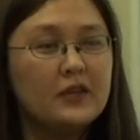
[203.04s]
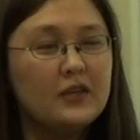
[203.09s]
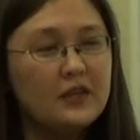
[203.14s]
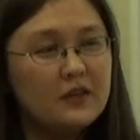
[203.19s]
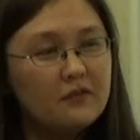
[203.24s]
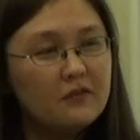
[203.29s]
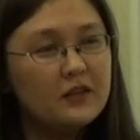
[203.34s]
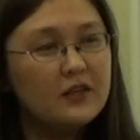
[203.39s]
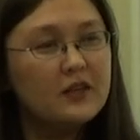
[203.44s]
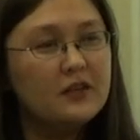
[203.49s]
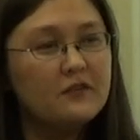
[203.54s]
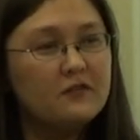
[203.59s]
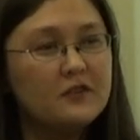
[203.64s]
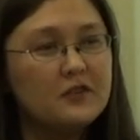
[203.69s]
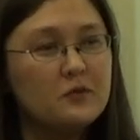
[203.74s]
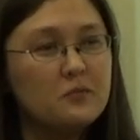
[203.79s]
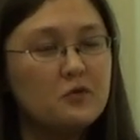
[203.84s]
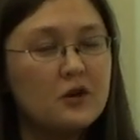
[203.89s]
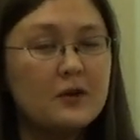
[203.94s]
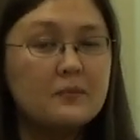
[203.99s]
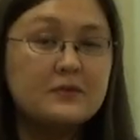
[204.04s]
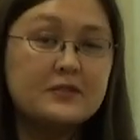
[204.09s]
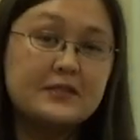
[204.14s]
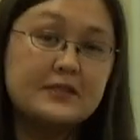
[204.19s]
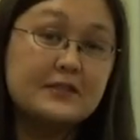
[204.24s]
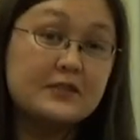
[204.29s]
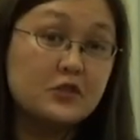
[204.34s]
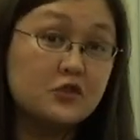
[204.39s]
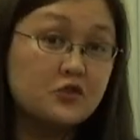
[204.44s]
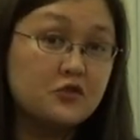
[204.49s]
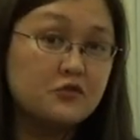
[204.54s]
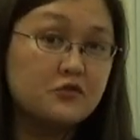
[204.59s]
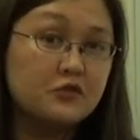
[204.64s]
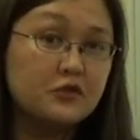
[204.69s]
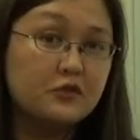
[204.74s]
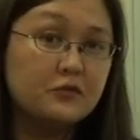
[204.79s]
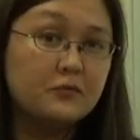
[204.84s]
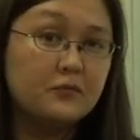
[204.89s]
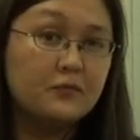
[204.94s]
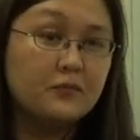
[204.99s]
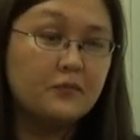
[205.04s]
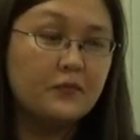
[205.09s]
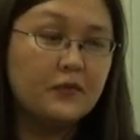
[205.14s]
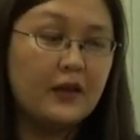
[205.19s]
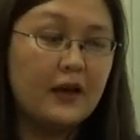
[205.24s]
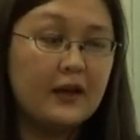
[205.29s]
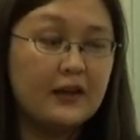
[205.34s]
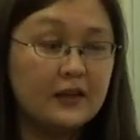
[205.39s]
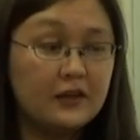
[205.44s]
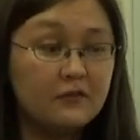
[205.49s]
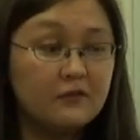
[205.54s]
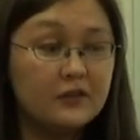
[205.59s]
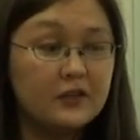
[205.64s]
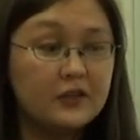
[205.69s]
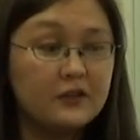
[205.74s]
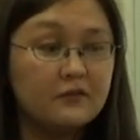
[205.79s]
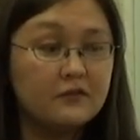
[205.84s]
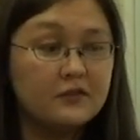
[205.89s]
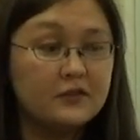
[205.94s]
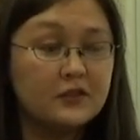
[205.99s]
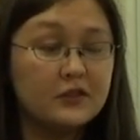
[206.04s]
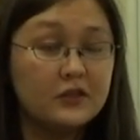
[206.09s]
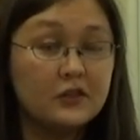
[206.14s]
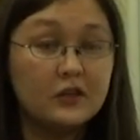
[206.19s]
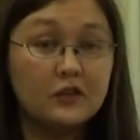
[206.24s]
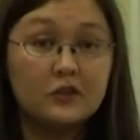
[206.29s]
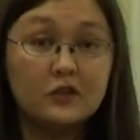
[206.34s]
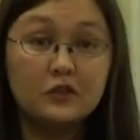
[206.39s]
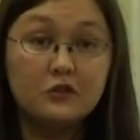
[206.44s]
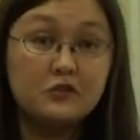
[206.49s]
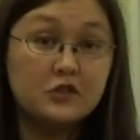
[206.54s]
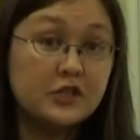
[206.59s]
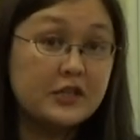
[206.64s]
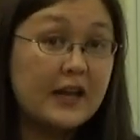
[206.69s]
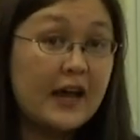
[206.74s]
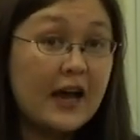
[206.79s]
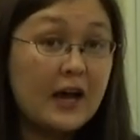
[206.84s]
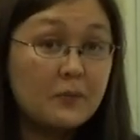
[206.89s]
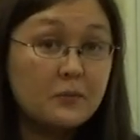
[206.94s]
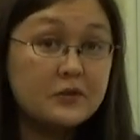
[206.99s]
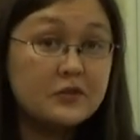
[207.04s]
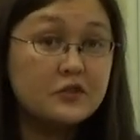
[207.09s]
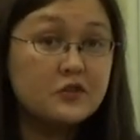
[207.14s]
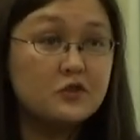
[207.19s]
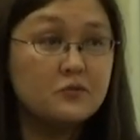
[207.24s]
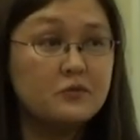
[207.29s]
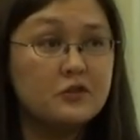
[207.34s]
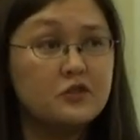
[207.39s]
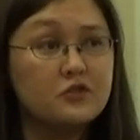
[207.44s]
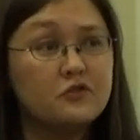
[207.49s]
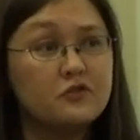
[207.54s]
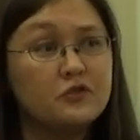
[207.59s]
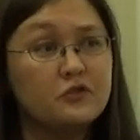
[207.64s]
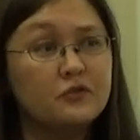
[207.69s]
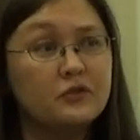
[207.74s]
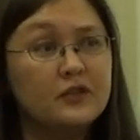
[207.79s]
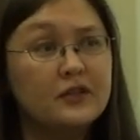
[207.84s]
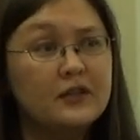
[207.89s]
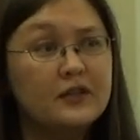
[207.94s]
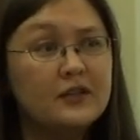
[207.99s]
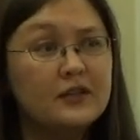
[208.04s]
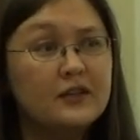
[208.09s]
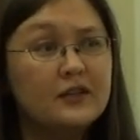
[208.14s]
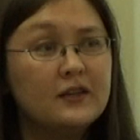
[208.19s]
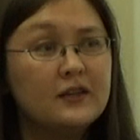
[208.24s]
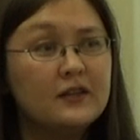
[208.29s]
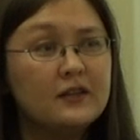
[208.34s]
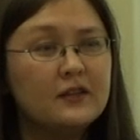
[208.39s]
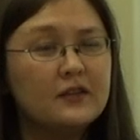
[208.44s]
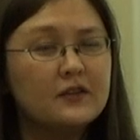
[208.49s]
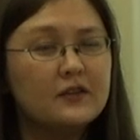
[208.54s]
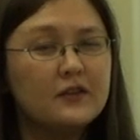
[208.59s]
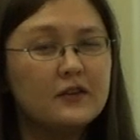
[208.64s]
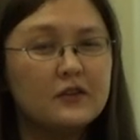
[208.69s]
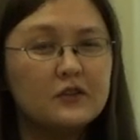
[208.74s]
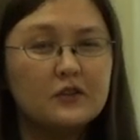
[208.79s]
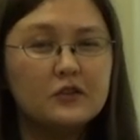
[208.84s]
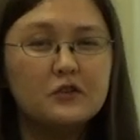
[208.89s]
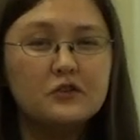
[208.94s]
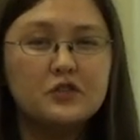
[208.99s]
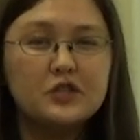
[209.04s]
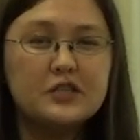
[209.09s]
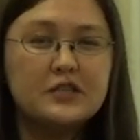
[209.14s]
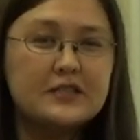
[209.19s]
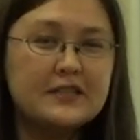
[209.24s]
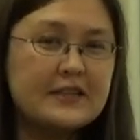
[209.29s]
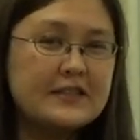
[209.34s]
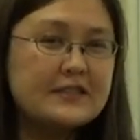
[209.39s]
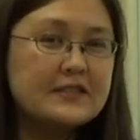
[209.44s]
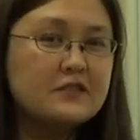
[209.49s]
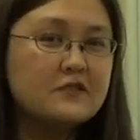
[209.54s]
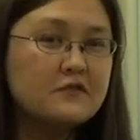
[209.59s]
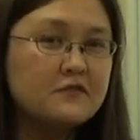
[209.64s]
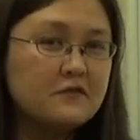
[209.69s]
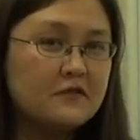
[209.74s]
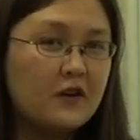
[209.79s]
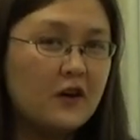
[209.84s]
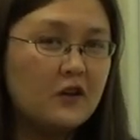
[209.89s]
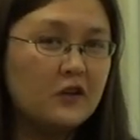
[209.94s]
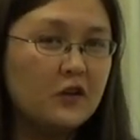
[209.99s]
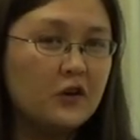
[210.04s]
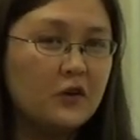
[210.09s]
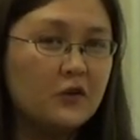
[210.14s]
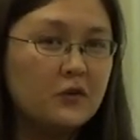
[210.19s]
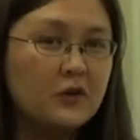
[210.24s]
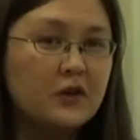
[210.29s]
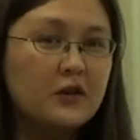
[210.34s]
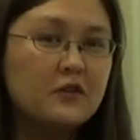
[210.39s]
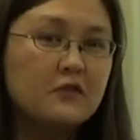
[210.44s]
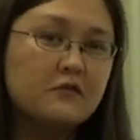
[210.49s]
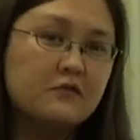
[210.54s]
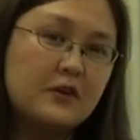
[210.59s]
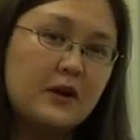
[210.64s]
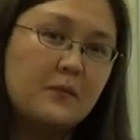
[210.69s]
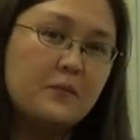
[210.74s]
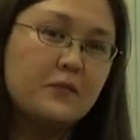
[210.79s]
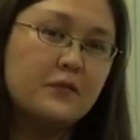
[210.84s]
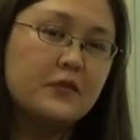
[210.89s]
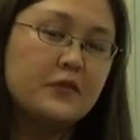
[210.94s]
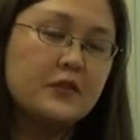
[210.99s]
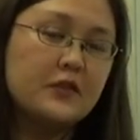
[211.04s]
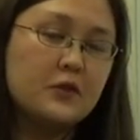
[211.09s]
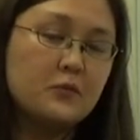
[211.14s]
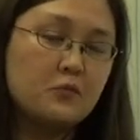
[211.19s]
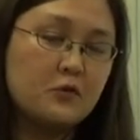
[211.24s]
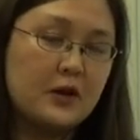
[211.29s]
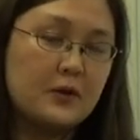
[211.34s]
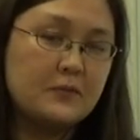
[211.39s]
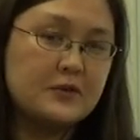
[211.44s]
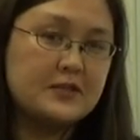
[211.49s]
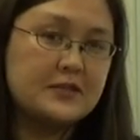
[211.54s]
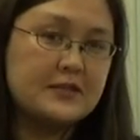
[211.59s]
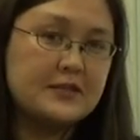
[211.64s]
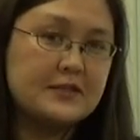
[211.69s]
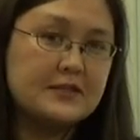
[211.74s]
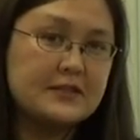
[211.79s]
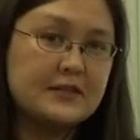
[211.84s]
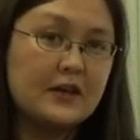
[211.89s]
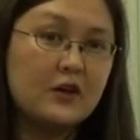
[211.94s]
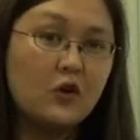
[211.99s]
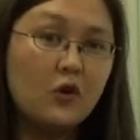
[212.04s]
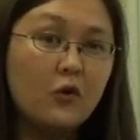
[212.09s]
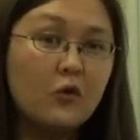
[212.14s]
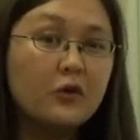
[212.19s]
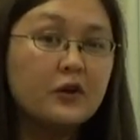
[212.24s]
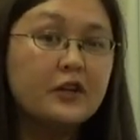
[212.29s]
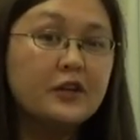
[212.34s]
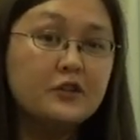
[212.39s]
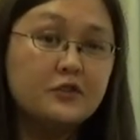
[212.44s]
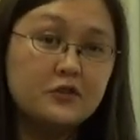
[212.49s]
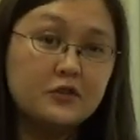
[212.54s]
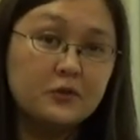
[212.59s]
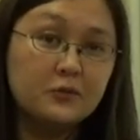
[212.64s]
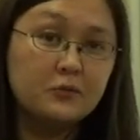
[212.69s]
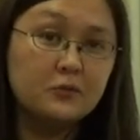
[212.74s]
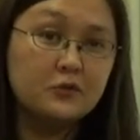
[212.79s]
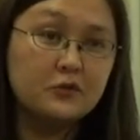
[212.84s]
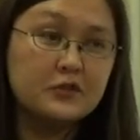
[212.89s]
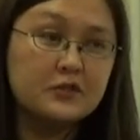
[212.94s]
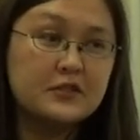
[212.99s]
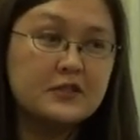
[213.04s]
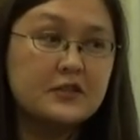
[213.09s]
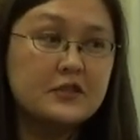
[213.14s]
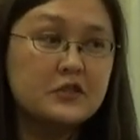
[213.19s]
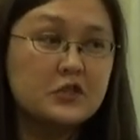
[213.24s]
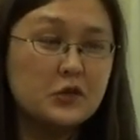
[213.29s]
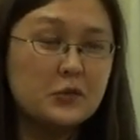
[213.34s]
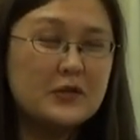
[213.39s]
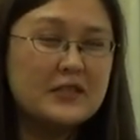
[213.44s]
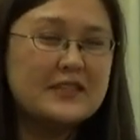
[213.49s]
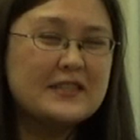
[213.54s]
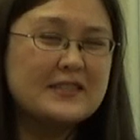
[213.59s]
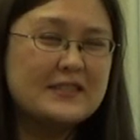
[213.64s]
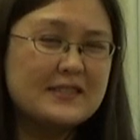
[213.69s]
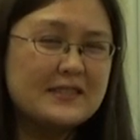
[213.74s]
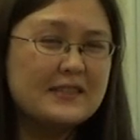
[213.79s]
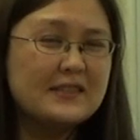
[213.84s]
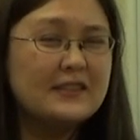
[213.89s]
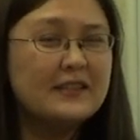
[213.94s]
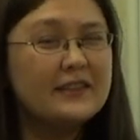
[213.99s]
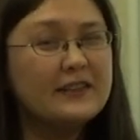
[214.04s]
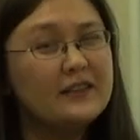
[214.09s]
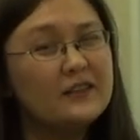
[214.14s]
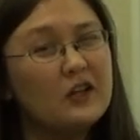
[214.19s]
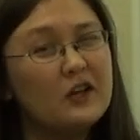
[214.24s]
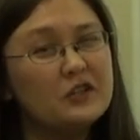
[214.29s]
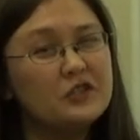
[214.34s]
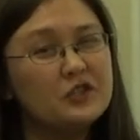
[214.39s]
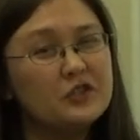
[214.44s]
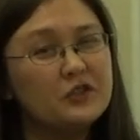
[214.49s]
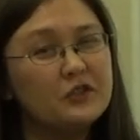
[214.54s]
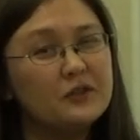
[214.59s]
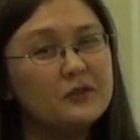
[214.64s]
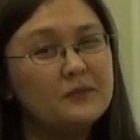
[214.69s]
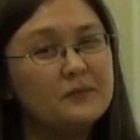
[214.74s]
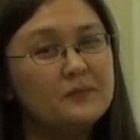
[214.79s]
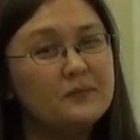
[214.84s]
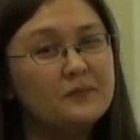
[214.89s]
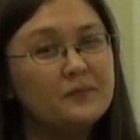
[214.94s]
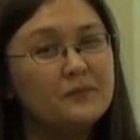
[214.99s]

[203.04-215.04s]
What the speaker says: even if the premises are true, and even if the conclusion happens to be true, the conclusion doesn't follow from the premises according to the rules, so it's still illogical.